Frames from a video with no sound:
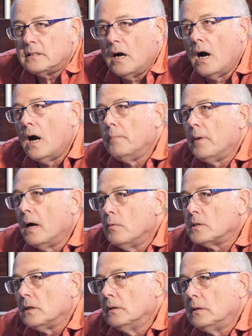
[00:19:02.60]
in time, I
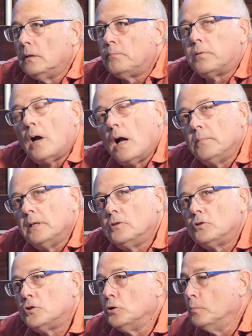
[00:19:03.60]
was a little probably
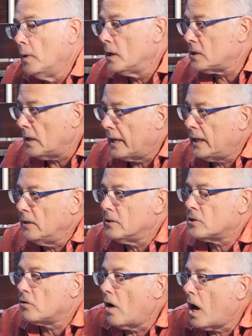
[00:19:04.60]
too much like he
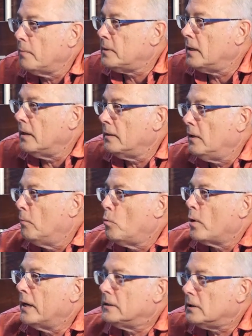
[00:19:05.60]
described, and you know,
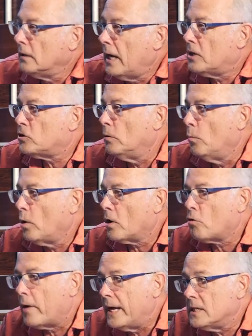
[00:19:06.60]
more intellectual, more
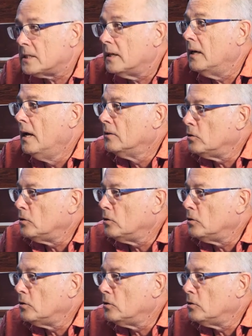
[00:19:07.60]
crazy,